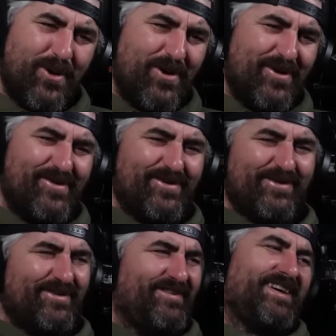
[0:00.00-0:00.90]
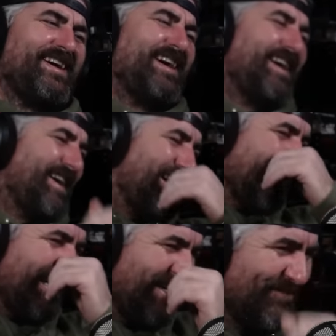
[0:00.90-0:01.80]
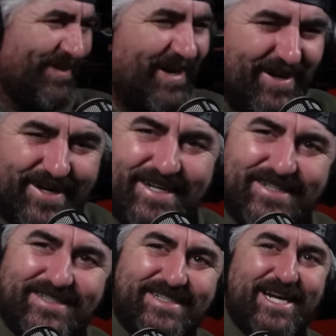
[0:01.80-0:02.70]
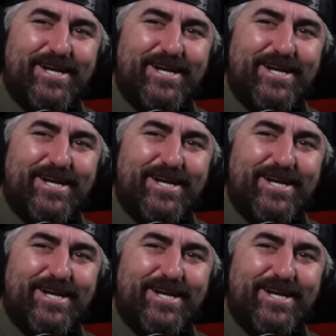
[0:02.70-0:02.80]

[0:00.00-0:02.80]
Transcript: woods. Bro, he just